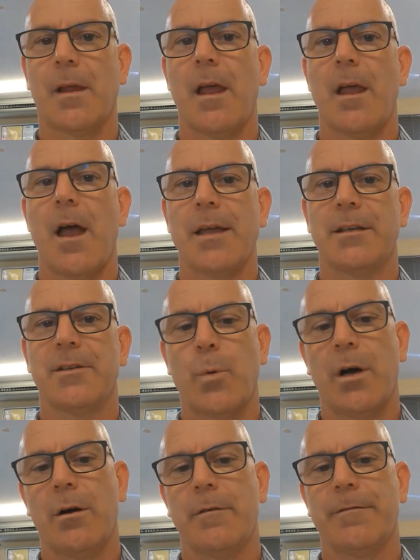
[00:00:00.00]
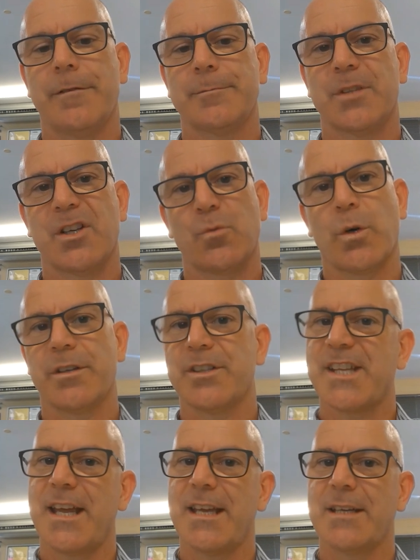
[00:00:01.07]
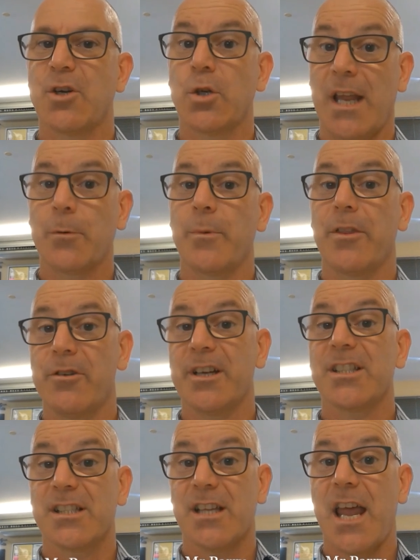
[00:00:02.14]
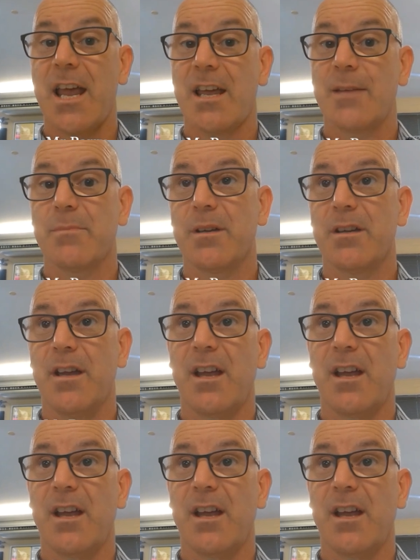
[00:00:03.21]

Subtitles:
Hi, Year 12. I just want to say good luck on your English exams.